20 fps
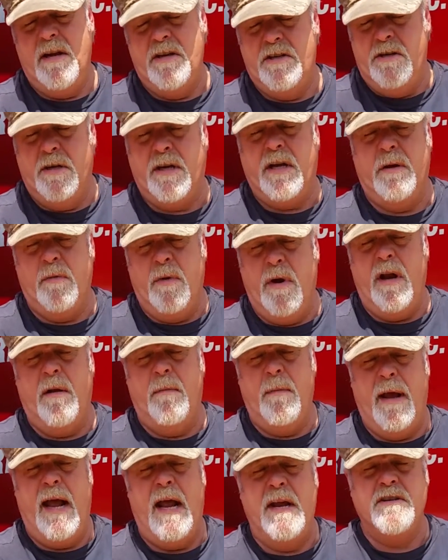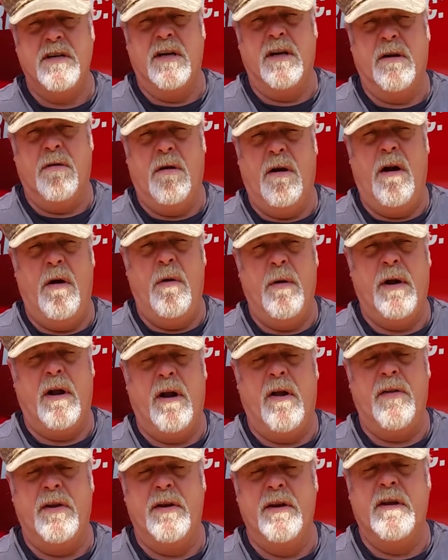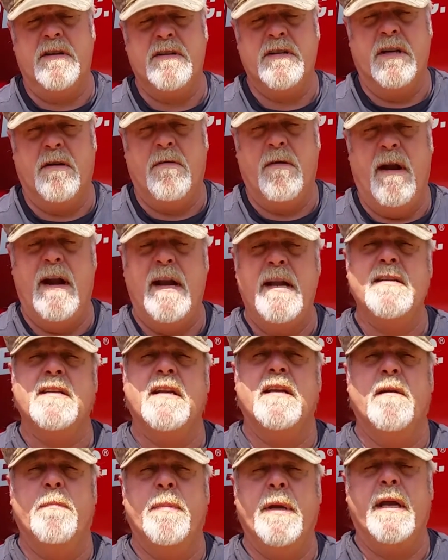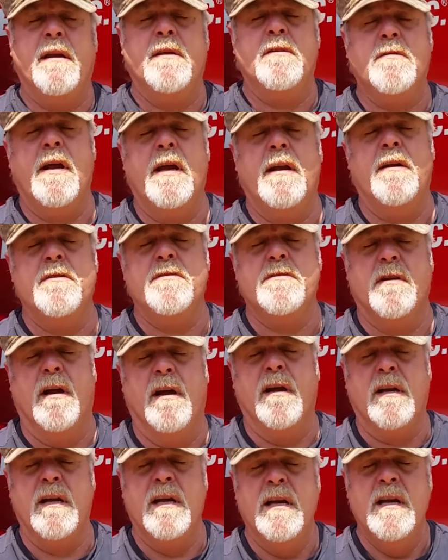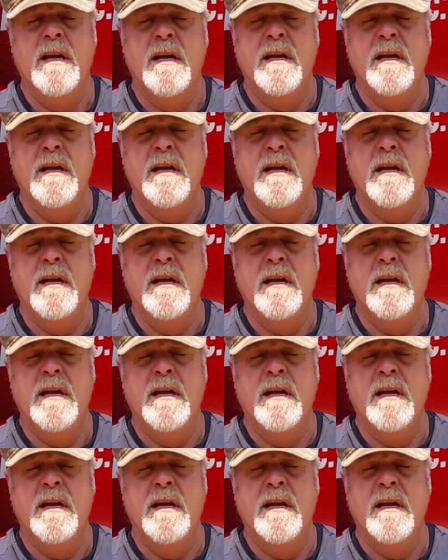as you can well imagine, grow in all the nooks and crannies in a big trailer truck.